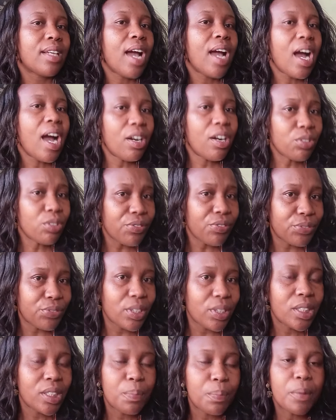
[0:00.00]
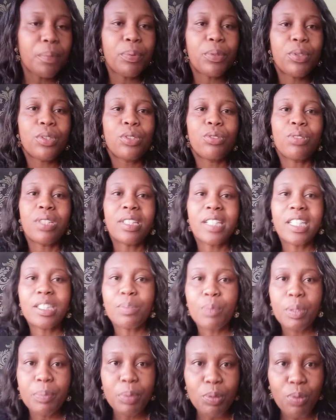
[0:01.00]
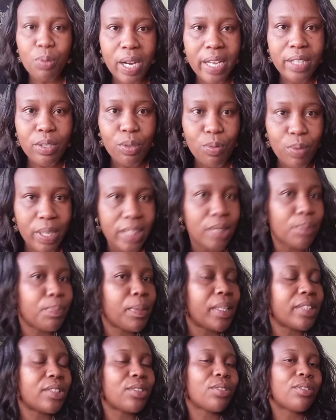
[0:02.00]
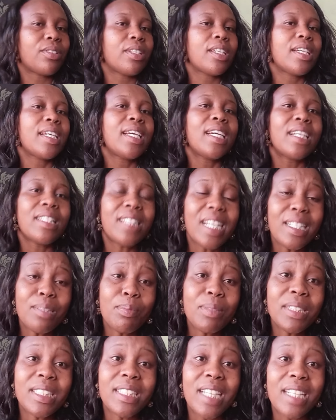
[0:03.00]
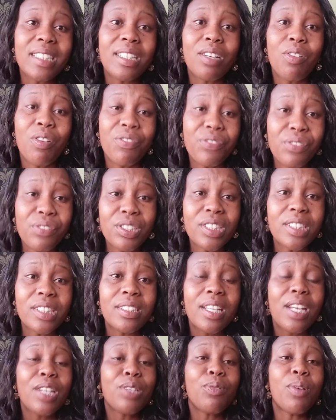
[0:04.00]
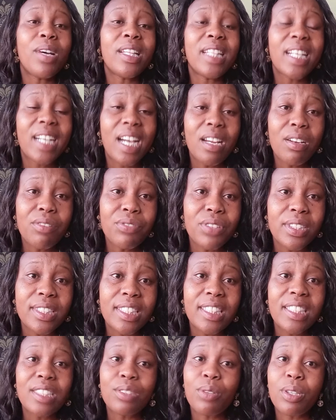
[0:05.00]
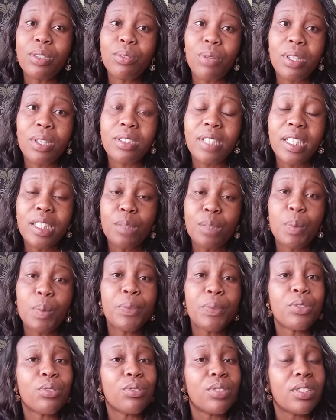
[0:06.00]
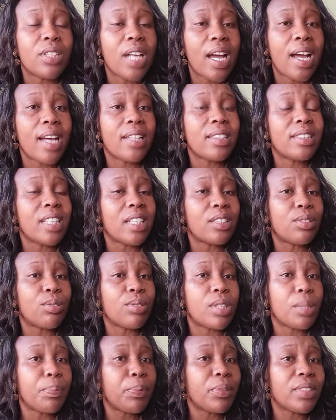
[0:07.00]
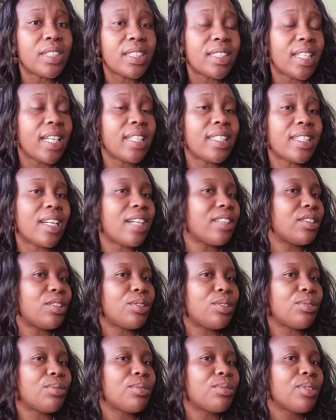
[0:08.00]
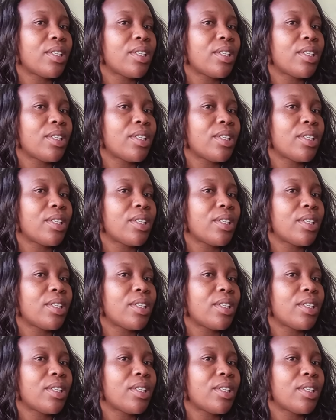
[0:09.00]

out of 20 people, you'll get maybe one white person. That means that, of course, you are, the color of your skin is going to attract people to just to keep on staring at you.